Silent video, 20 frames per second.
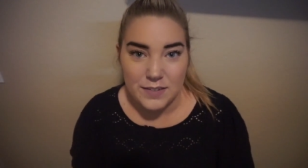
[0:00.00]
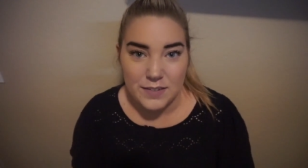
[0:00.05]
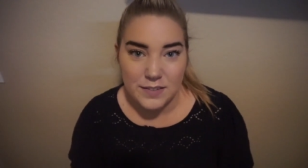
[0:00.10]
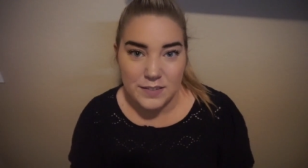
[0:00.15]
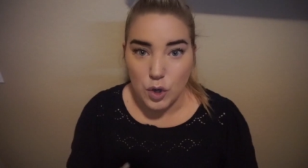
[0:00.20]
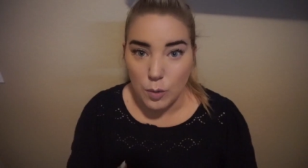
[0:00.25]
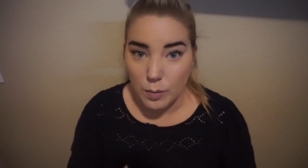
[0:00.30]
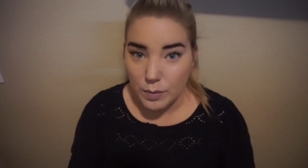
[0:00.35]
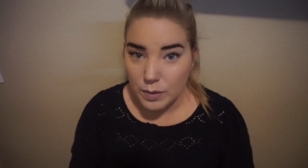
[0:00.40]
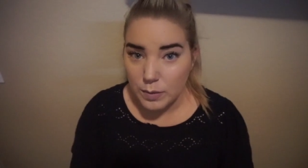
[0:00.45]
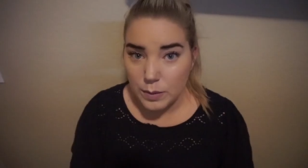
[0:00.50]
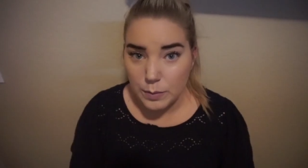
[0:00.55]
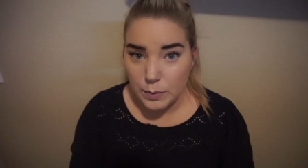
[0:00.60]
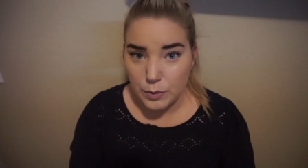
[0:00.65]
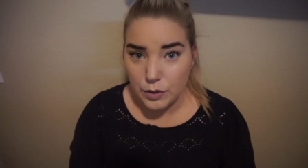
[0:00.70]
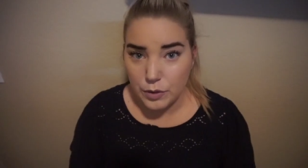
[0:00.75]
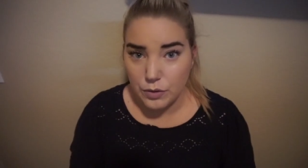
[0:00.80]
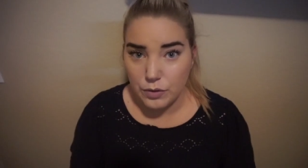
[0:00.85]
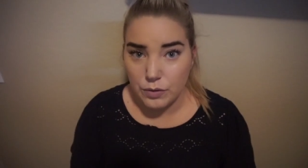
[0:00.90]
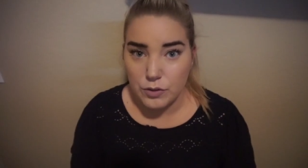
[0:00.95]
So many
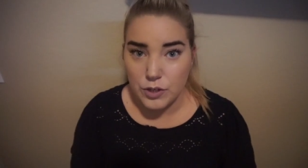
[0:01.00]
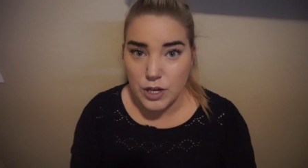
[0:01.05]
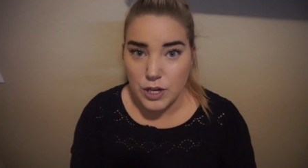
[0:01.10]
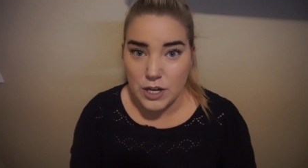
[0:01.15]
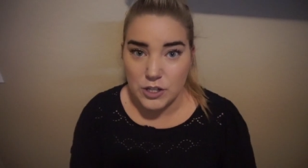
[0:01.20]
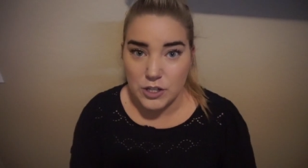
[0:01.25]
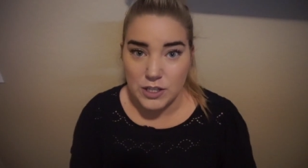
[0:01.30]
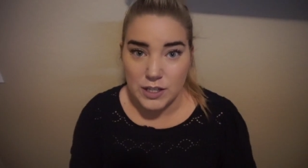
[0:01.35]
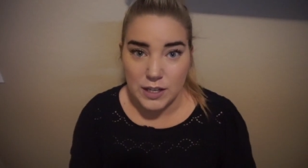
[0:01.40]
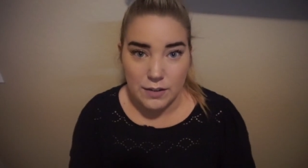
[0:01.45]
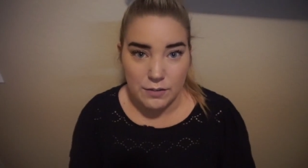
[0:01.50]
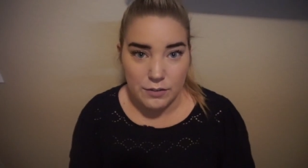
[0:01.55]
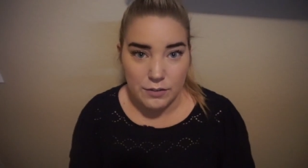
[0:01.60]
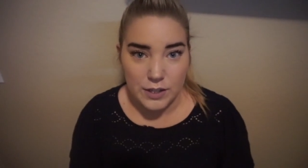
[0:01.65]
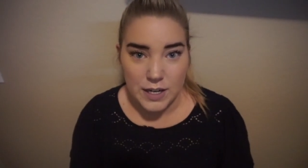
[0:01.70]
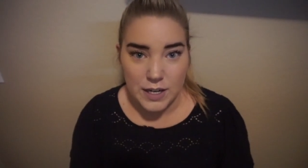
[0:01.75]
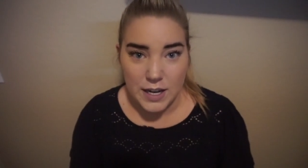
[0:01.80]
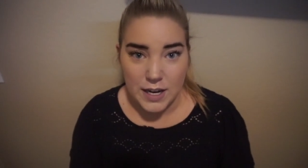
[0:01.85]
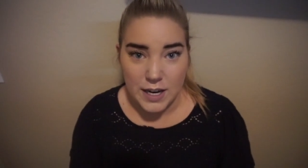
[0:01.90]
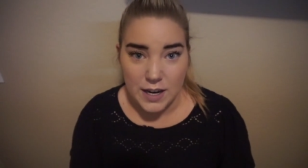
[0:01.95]
people go through tragedy every
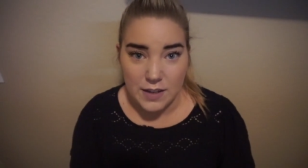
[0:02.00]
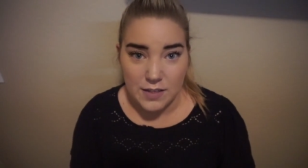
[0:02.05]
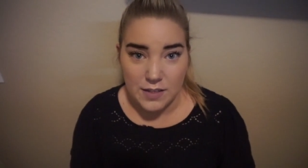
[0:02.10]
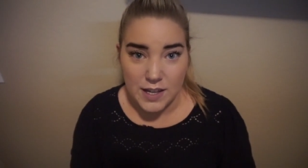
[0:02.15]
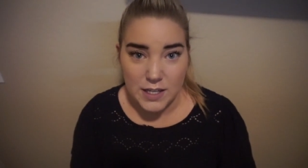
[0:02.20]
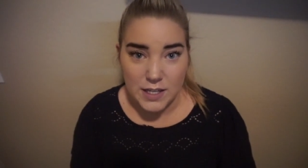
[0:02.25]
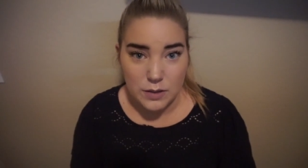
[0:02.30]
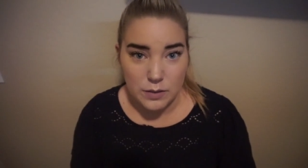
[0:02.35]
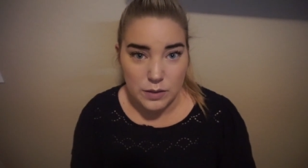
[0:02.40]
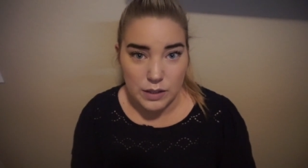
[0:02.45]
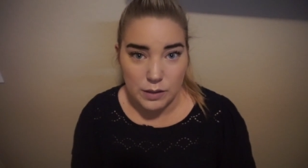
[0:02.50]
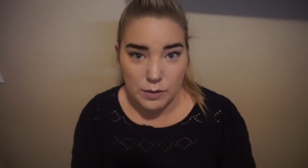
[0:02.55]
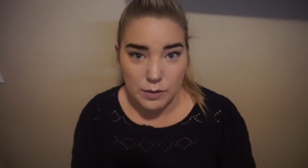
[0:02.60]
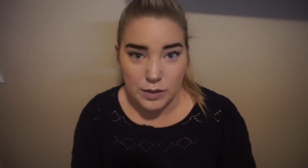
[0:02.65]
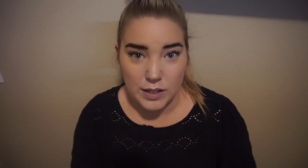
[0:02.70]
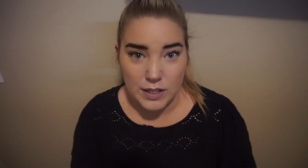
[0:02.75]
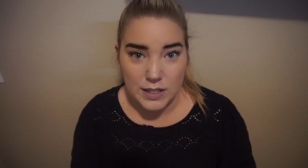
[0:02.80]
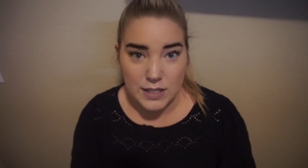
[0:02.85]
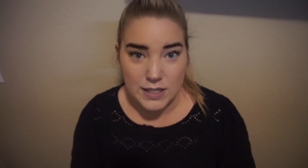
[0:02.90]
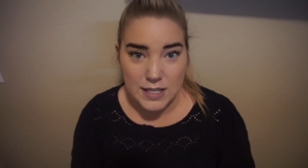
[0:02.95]
day, and that's when they
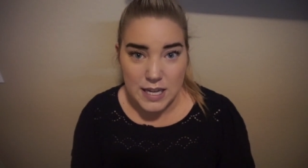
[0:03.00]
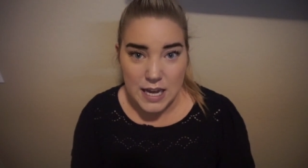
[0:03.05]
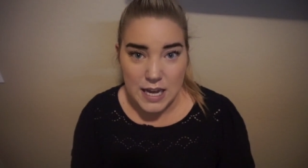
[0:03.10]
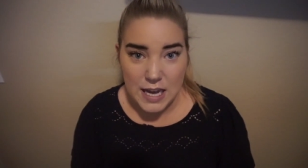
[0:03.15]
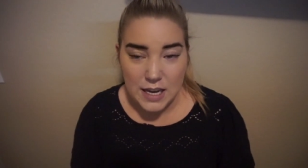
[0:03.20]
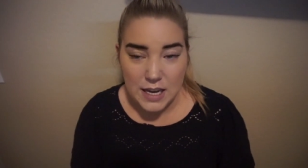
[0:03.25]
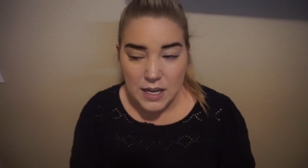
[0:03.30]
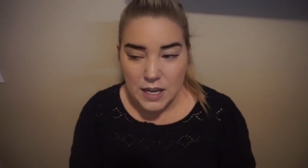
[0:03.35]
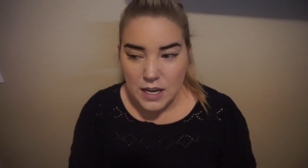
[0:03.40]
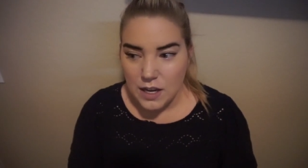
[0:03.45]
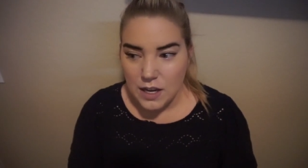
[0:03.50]
realize that,